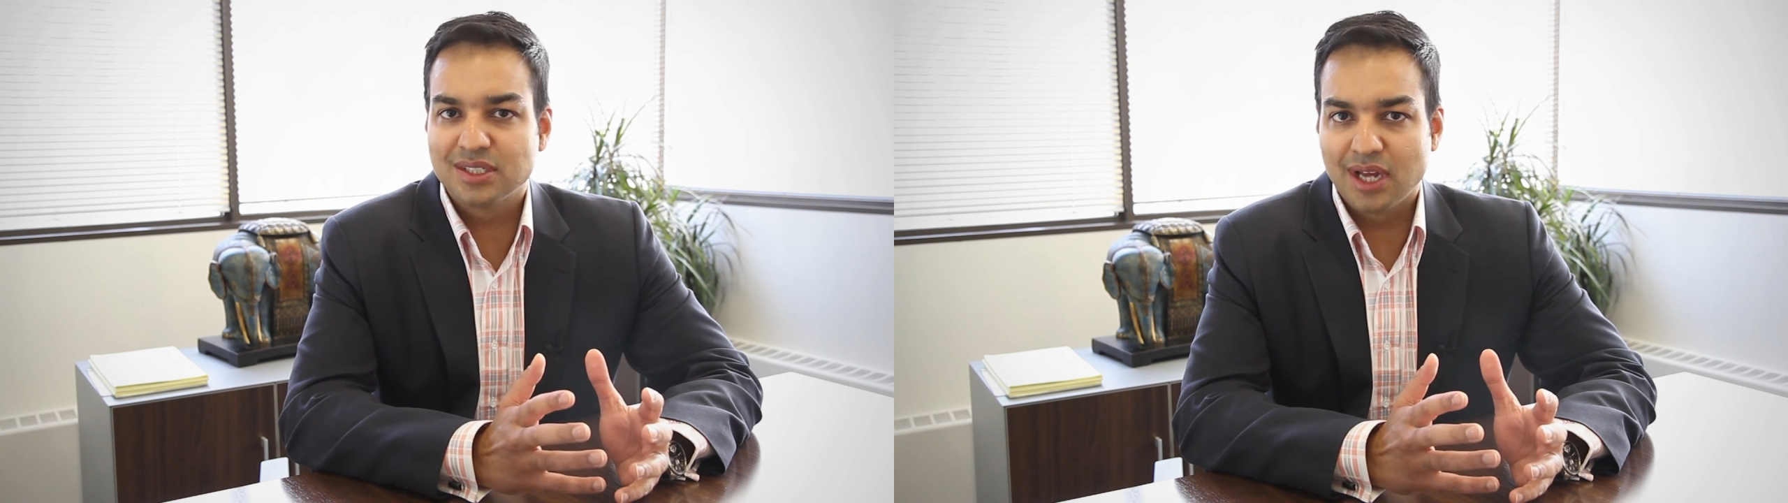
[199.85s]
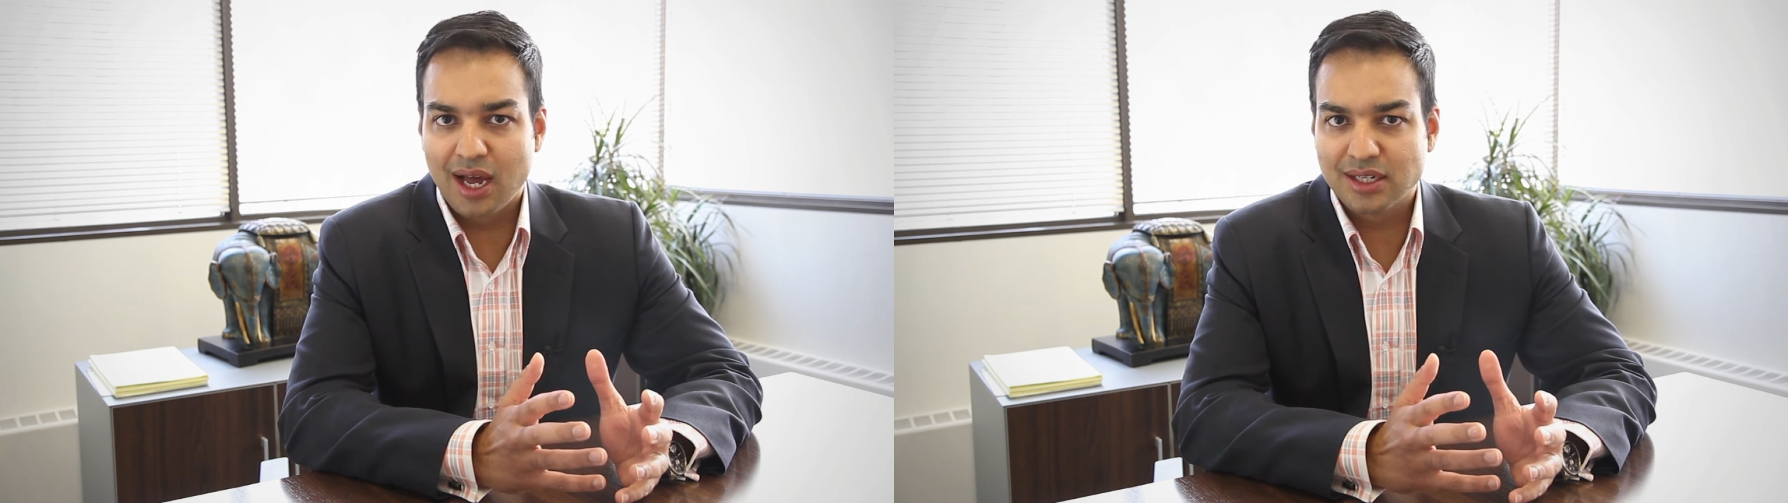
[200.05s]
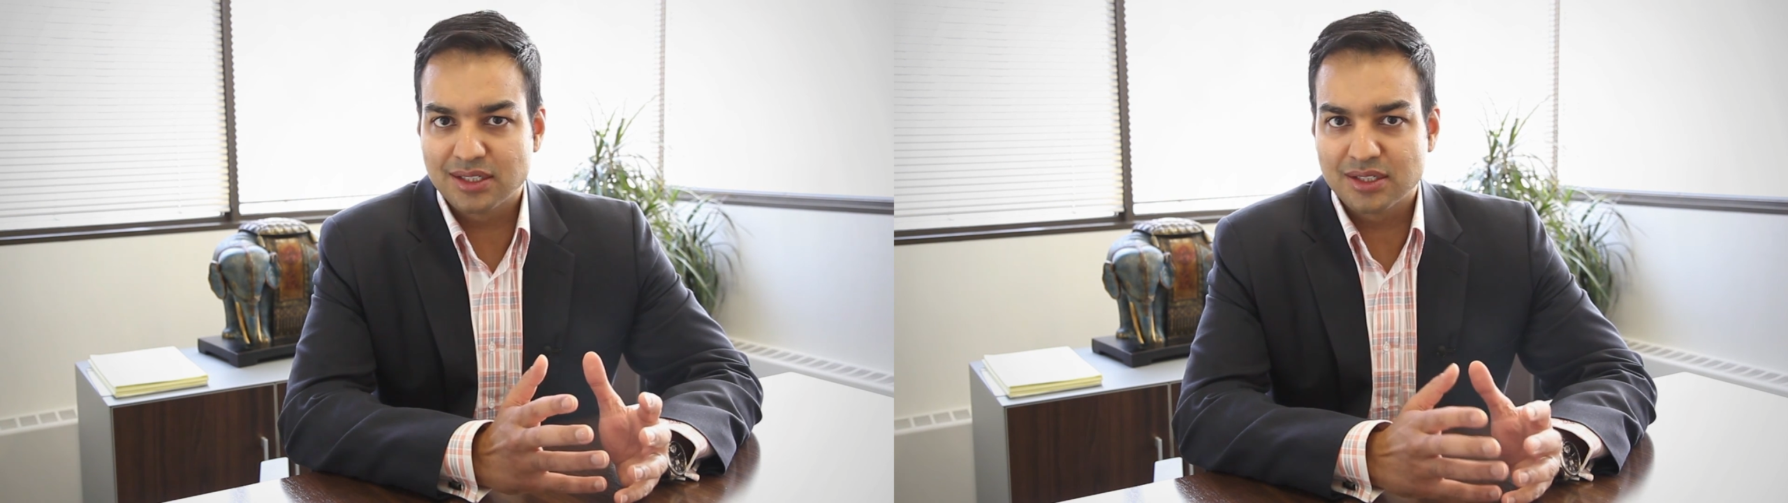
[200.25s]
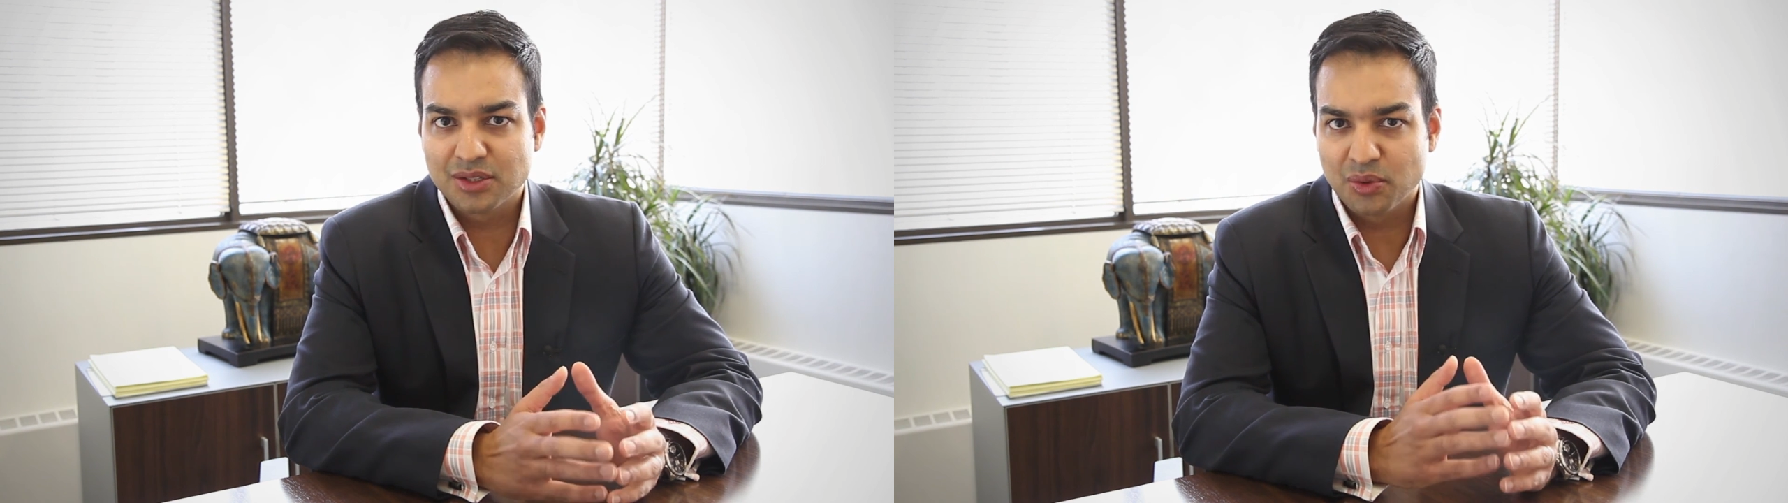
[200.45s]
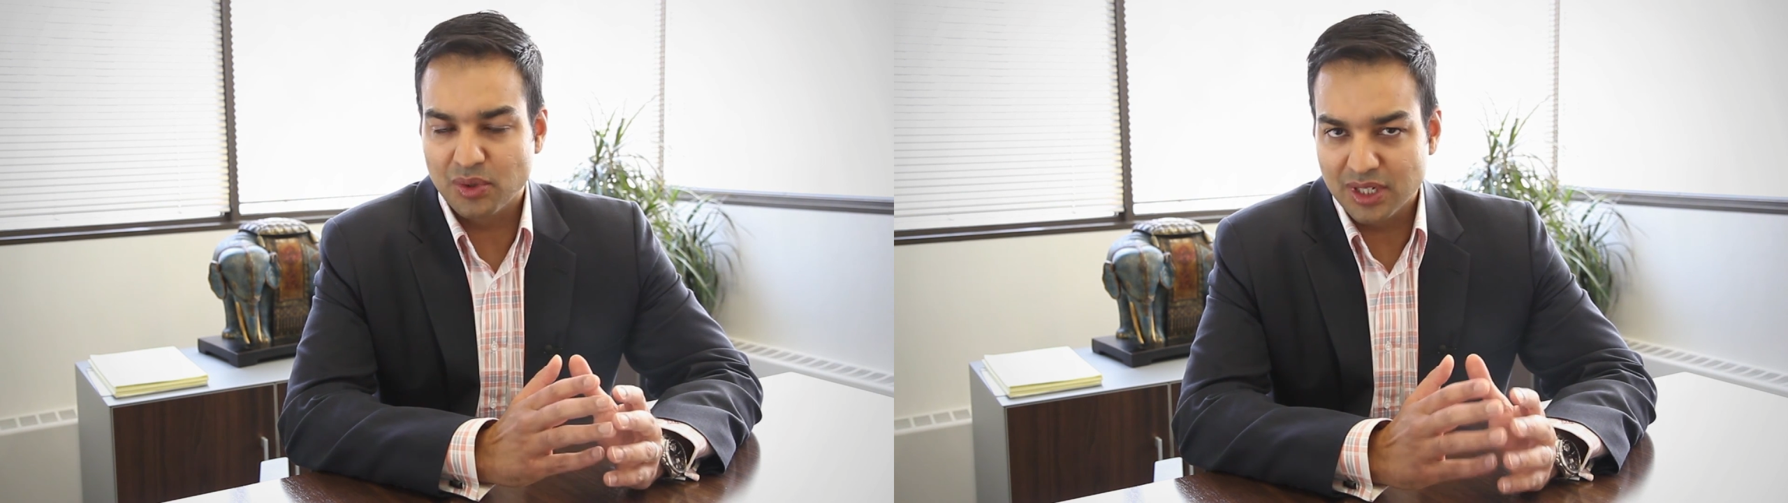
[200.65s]
asked.
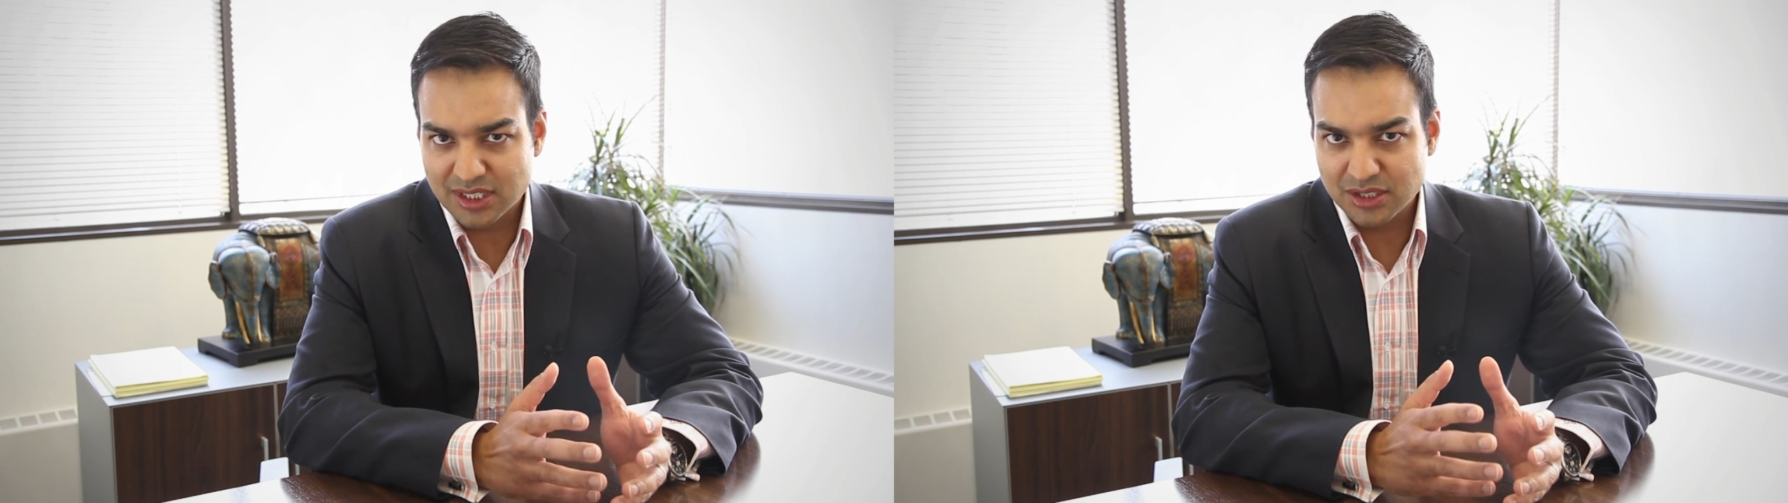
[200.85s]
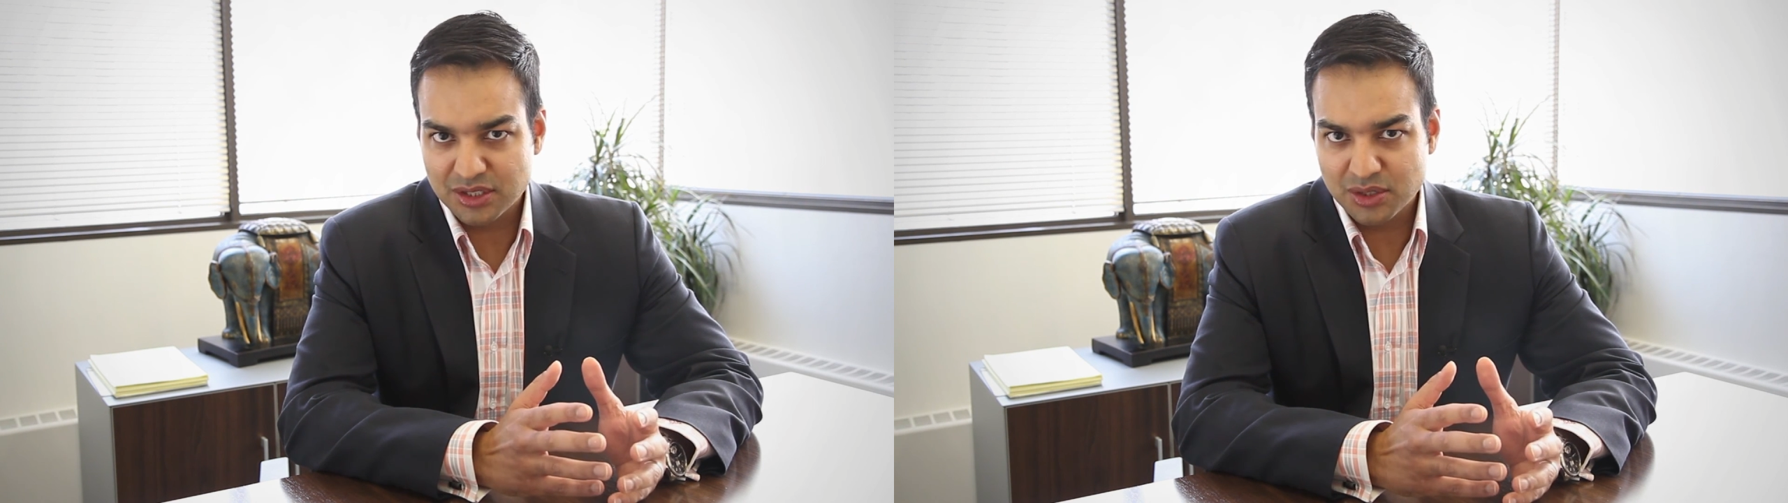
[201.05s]
So listen to the